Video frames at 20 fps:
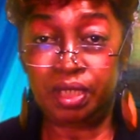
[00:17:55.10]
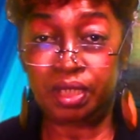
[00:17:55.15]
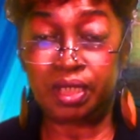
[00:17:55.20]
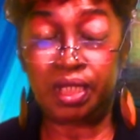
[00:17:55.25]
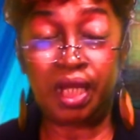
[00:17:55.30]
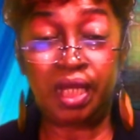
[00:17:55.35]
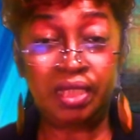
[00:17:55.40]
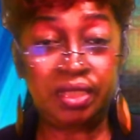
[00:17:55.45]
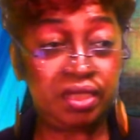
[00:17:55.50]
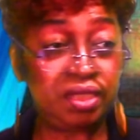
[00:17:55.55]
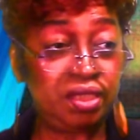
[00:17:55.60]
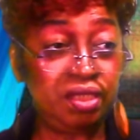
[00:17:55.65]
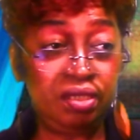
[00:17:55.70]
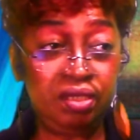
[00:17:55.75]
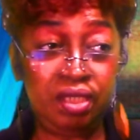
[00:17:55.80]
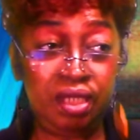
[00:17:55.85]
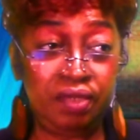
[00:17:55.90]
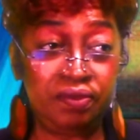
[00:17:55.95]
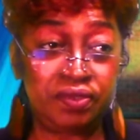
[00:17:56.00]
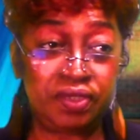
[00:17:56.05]
God still
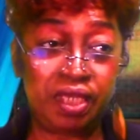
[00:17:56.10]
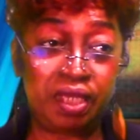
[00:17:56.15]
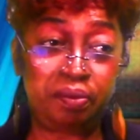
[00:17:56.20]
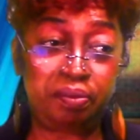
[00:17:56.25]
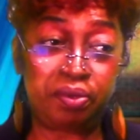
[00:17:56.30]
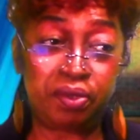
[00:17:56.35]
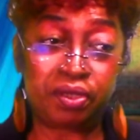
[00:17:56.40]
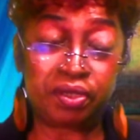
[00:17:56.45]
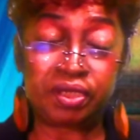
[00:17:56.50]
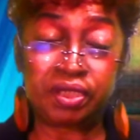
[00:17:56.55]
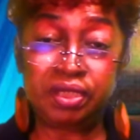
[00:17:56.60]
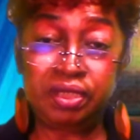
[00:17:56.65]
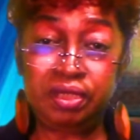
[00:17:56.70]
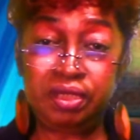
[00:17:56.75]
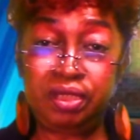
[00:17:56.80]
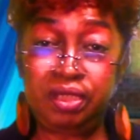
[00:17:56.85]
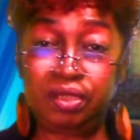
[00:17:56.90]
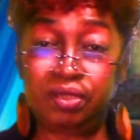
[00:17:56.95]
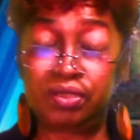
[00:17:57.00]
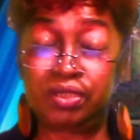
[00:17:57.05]
loves that person,
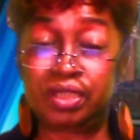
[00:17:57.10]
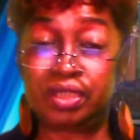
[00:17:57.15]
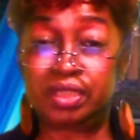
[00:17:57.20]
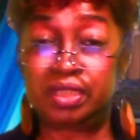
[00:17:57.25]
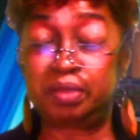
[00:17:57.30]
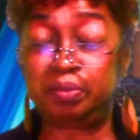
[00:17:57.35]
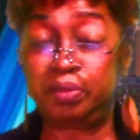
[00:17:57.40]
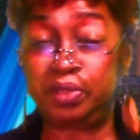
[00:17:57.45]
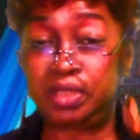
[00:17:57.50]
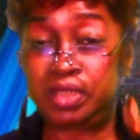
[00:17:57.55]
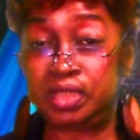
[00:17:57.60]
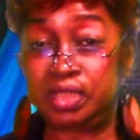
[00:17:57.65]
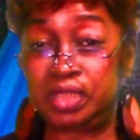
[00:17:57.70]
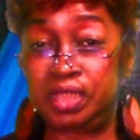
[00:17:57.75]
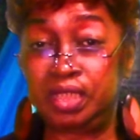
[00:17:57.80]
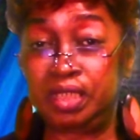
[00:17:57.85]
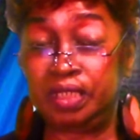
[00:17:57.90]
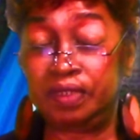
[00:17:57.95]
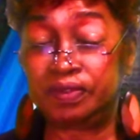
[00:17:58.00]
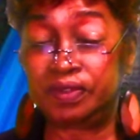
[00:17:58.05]
you know, just as much as
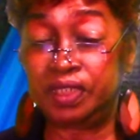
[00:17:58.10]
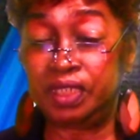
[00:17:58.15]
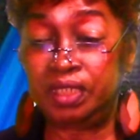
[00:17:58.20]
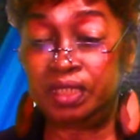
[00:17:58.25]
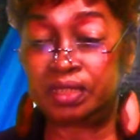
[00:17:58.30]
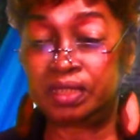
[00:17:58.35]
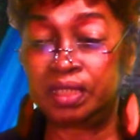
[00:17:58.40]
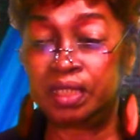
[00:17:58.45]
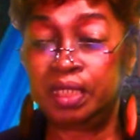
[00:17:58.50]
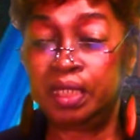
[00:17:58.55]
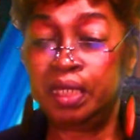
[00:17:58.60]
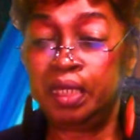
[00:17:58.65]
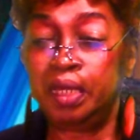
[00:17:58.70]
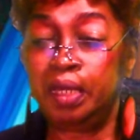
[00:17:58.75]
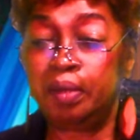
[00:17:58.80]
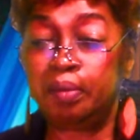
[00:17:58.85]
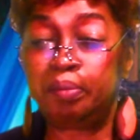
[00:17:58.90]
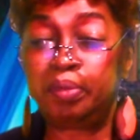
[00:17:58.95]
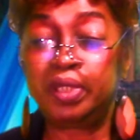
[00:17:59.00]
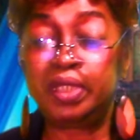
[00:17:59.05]
He loves us.
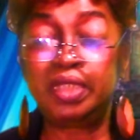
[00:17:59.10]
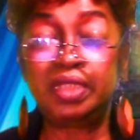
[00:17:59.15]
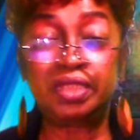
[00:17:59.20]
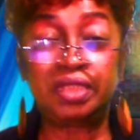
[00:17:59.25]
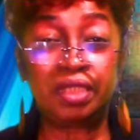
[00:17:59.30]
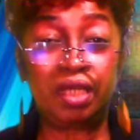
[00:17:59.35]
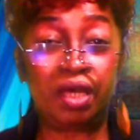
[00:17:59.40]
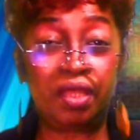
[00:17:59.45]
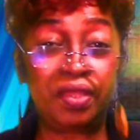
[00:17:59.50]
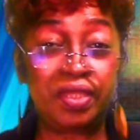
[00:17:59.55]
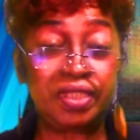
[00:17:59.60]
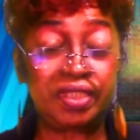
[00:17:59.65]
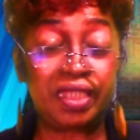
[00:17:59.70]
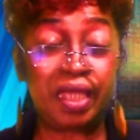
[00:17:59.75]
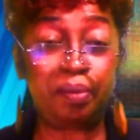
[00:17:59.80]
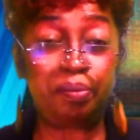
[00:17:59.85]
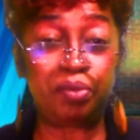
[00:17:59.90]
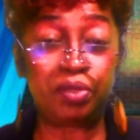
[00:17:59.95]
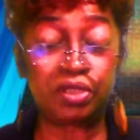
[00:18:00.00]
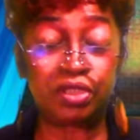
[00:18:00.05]
But is
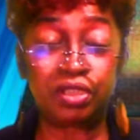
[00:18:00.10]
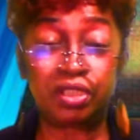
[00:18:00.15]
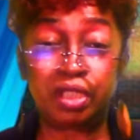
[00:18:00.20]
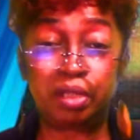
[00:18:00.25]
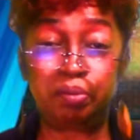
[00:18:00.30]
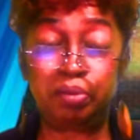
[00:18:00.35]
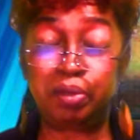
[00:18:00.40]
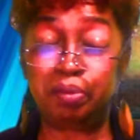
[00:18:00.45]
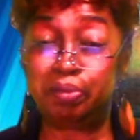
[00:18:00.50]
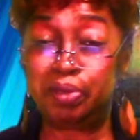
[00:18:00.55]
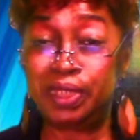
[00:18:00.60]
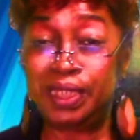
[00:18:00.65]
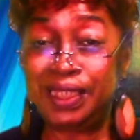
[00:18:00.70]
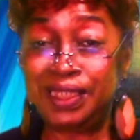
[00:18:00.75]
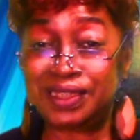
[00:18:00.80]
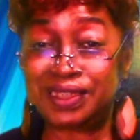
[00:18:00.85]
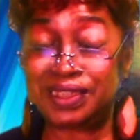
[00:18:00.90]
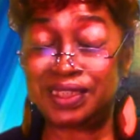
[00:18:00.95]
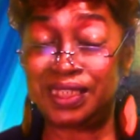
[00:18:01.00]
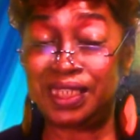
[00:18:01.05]
that person going to be
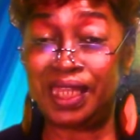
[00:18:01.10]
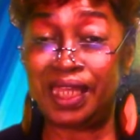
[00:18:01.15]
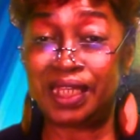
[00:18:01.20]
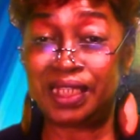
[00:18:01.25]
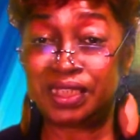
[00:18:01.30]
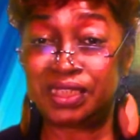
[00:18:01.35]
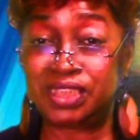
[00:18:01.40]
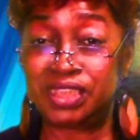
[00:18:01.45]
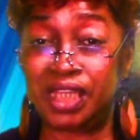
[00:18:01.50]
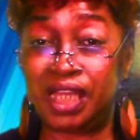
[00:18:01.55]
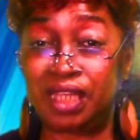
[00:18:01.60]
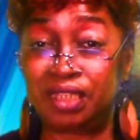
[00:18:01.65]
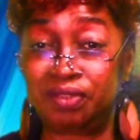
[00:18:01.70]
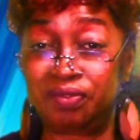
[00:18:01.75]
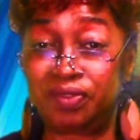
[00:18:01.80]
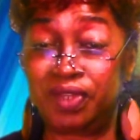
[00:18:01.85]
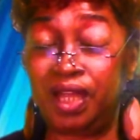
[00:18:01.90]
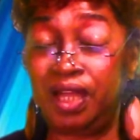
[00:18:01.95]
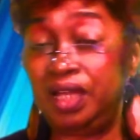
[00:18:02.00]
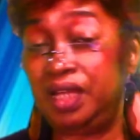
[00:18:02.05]
blessed like a child
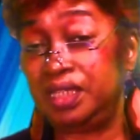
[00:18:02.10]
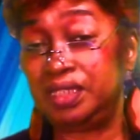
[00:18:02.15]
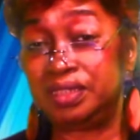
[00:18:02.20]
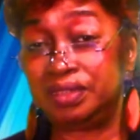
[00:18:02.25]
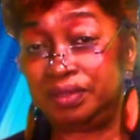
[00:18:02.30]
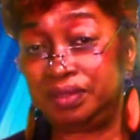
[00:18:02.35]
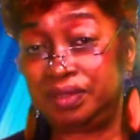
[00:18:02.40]
of God?